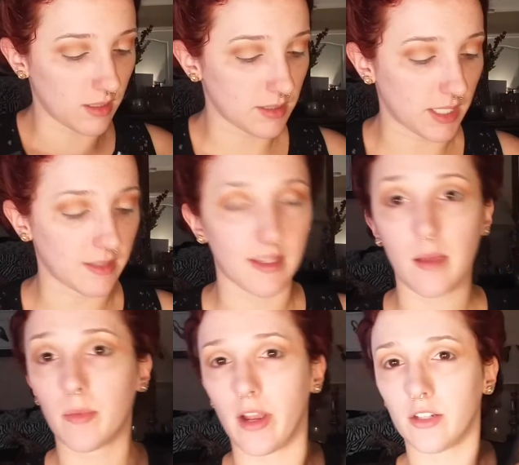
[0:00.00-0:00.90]
Take the
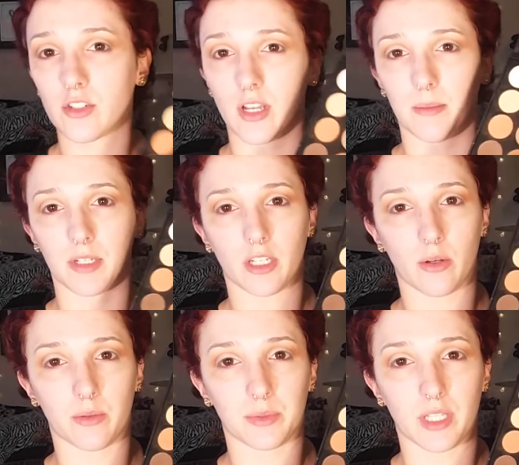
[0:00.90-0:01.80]
same brush, and I'm going to go
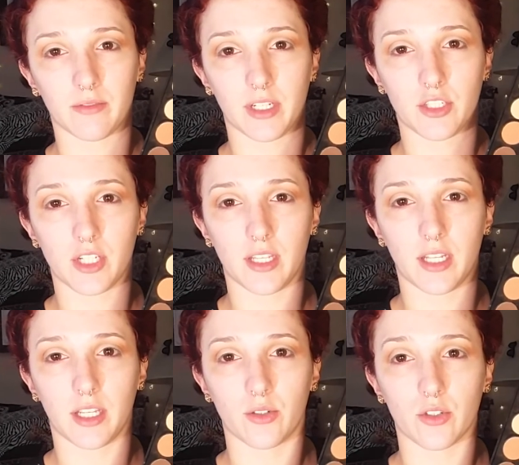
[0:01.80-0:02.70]
in with that red shade
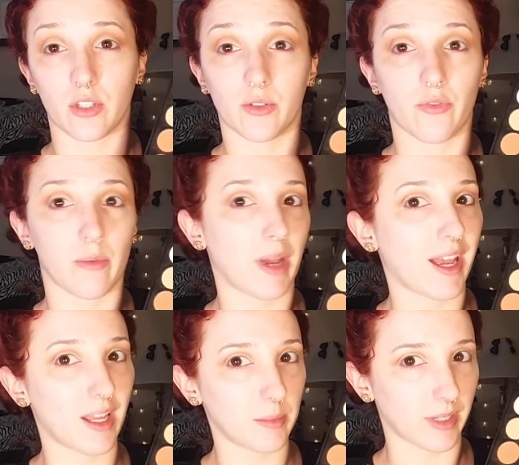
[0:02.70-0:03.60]
that I usually use for
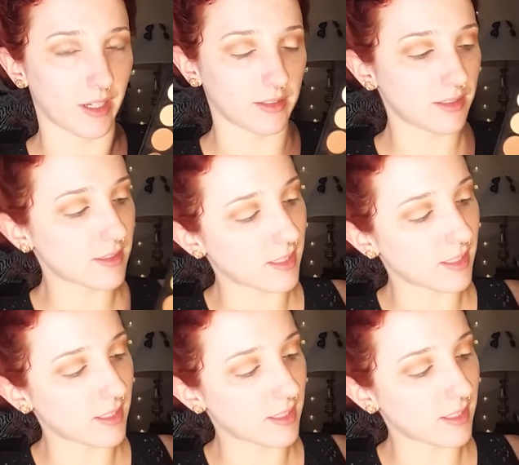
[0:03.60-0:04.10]
my eyebrows,